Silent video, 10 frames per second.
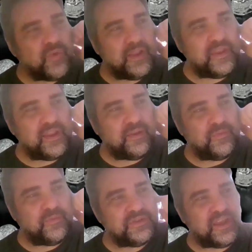one in the
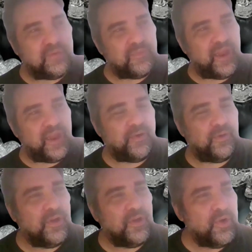museum that I
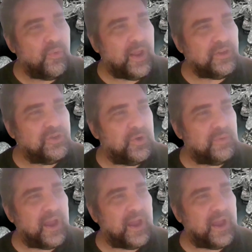went to in